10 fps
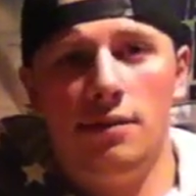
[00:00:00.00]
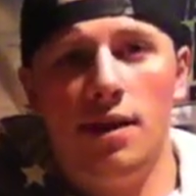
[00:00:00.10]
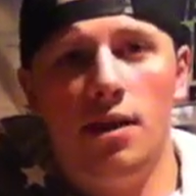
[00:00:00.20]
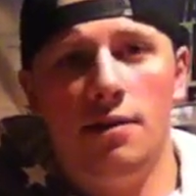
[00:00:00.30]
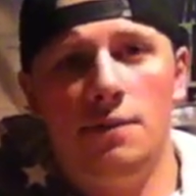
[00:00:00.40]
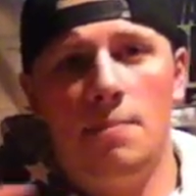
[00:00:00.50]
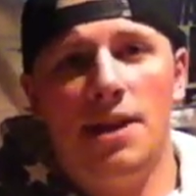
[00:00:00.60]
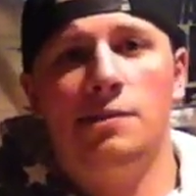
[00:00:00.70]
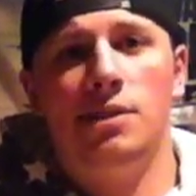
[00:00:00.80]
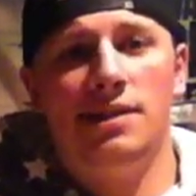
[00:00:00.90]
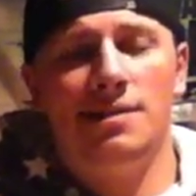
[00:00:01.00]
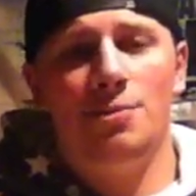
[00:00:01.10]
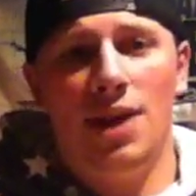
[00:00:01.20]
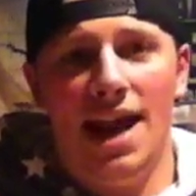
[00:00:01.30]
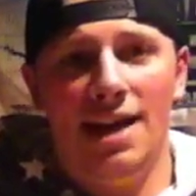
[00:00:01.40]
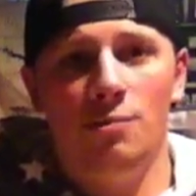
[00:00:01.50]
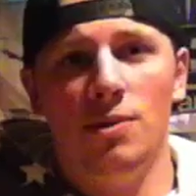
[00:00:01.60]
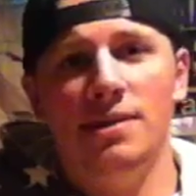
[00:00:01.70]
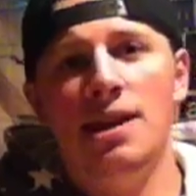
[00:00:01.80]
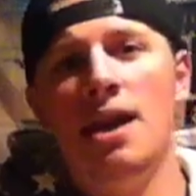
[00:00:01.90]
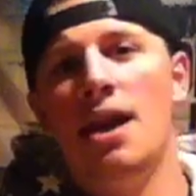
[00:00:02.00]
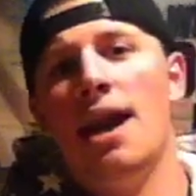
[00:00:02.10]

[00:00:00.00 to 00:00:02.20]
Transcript: The best system we had was